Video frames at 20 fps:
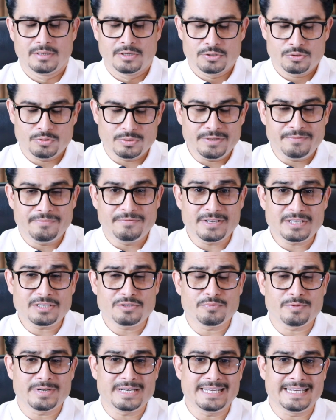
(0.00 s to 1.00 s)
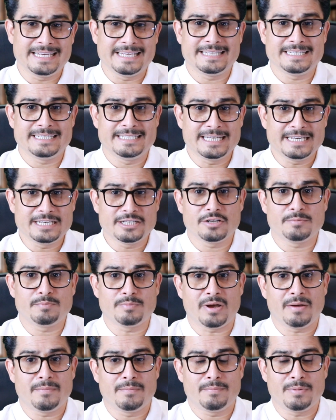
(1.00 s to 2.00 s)
So the first one is general
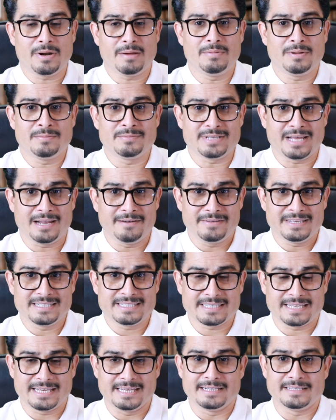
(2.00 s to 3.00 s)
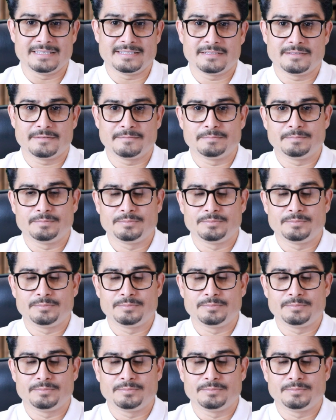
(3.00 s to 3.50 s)
problem solving skills.